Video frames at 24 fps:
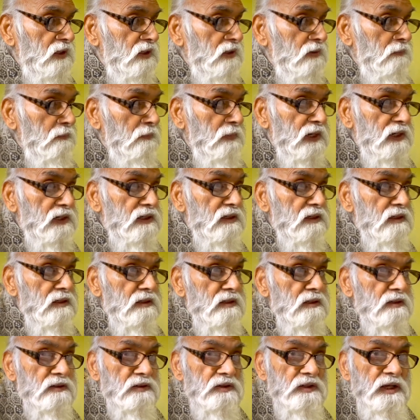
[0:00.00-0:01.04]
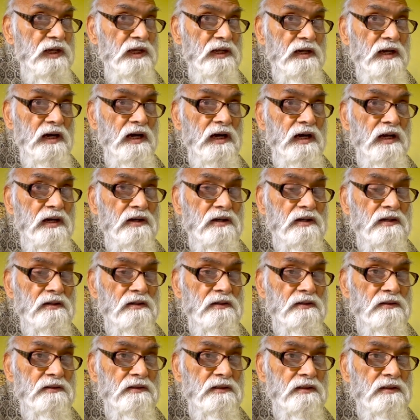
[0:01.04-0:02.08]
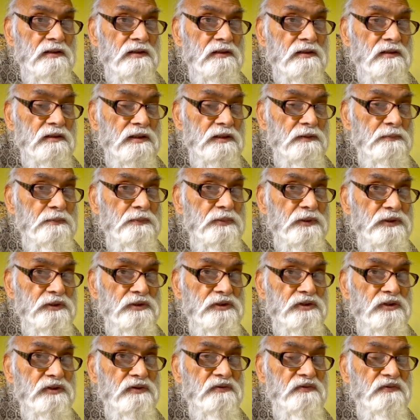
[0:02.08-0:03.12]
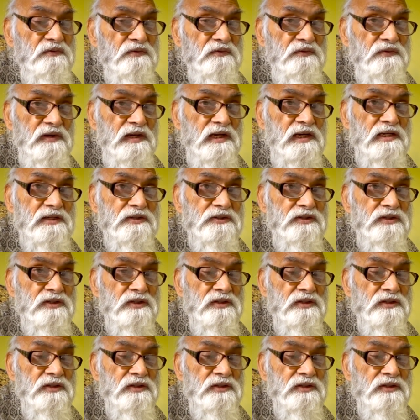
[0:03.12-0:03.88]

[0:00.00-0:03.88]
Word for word: but there are, the person feels